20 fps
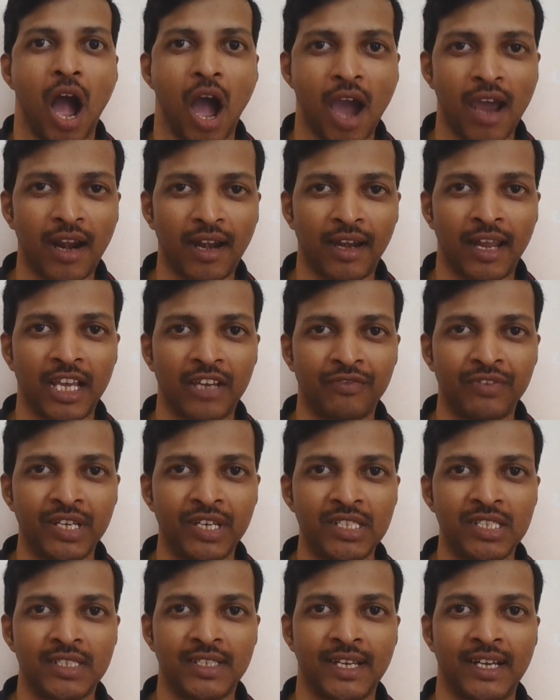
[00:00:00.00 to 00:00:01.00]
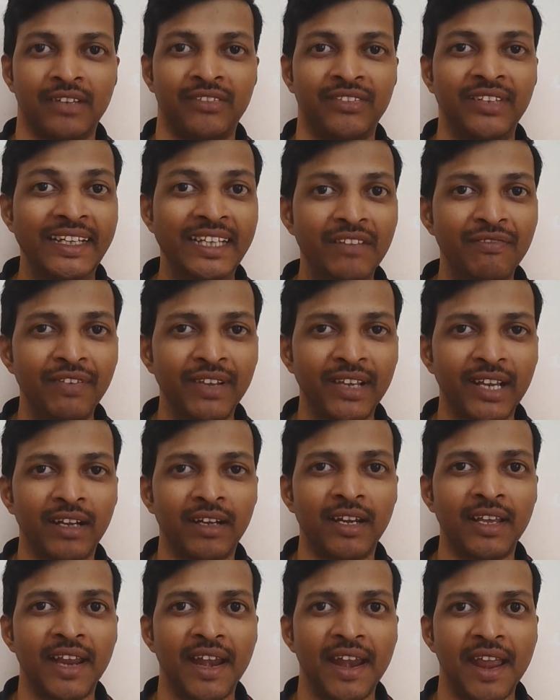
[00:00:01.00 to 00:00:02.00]
R language can
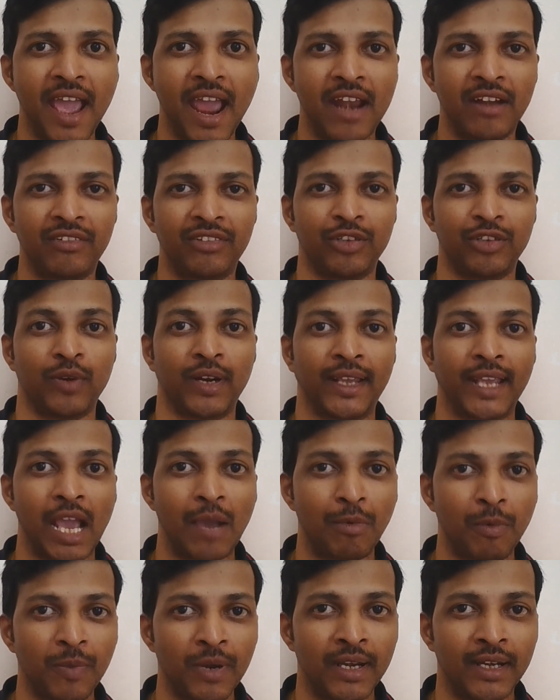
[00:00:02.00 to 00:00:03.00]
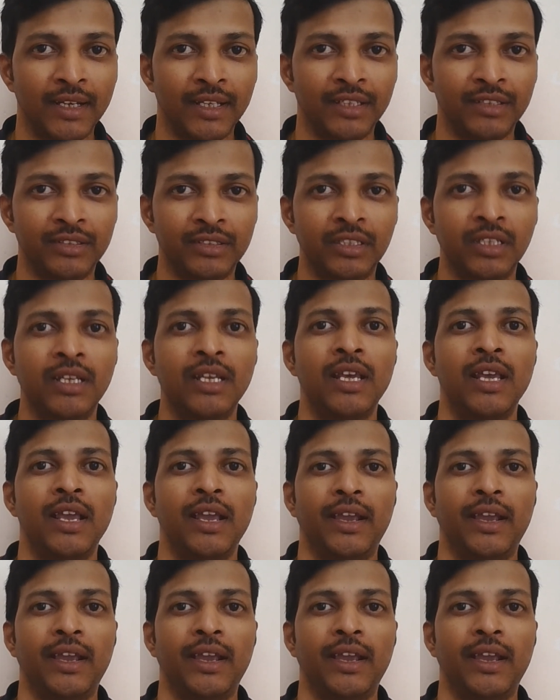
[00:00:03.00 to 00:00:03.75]
significantly enhance your capabilities